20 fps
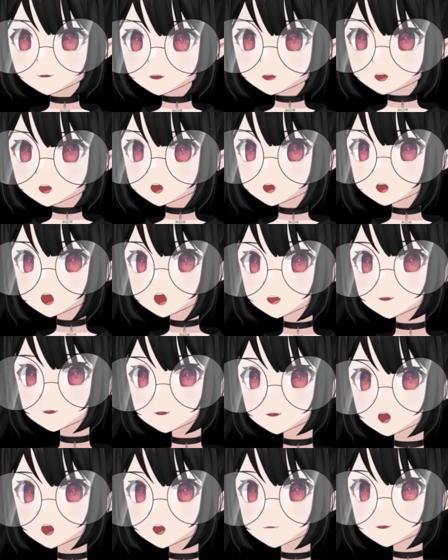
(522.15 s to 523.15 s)
wandering
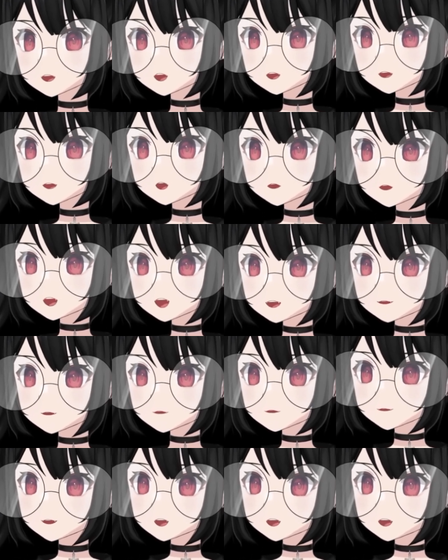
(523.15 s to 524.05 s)
over here to make fresh